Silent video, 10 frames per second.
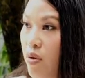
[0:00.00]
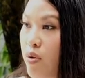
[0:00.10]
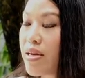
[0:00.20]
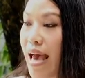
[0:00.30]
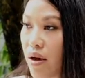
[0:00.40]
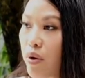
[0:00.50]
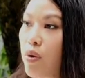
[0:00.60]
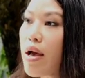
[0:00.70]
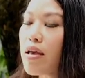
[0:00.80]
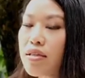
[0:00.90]
who can who,
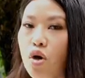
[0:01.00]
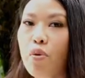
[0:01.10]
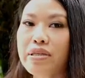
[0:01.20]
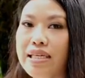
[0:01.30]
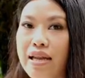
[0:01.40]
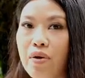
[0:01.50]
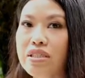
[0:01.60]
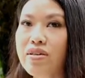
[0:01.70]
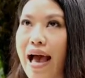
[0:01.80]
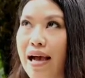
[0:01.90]
it's open to
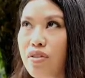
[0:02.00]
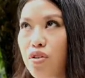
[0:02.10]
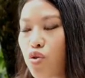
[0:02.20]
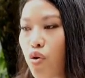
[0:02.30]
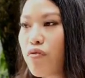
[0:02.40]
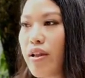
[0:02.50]
anyone to access sort